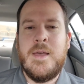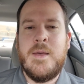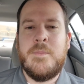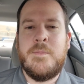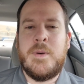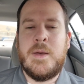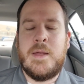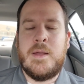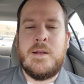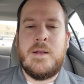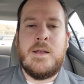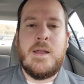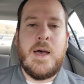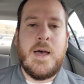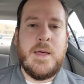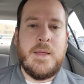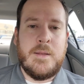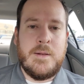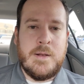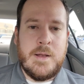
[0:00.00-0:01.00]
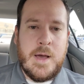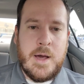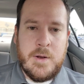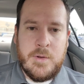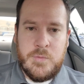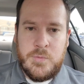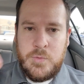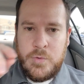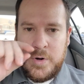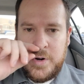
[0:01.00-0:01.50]
but not
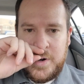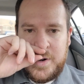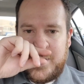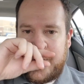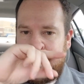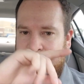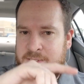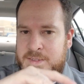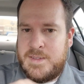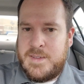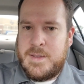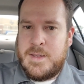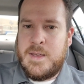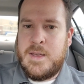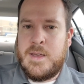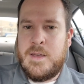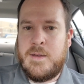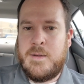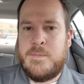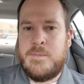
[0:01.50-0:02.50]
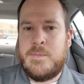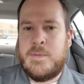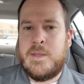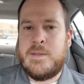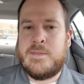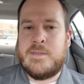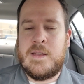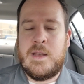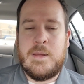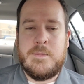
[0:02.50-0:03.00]
of works,
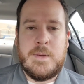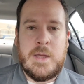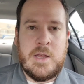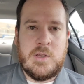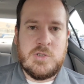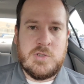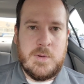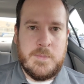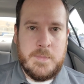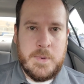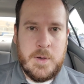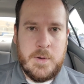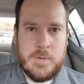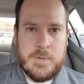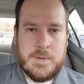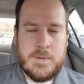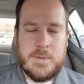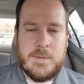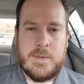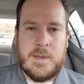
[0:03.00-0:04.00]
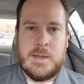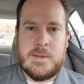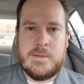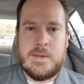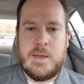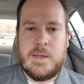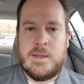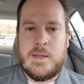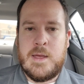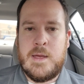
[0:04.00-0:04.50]
lest any man should boast, things
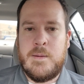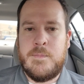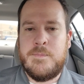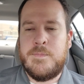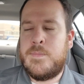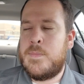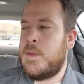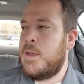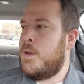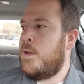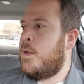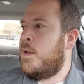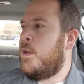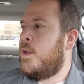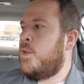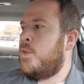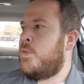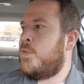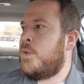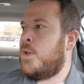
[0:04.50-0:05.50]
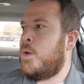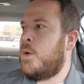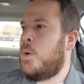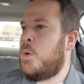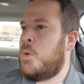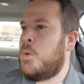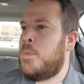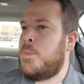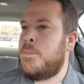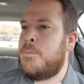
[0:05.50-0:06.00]
like that.
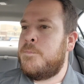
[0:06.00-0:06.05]
So,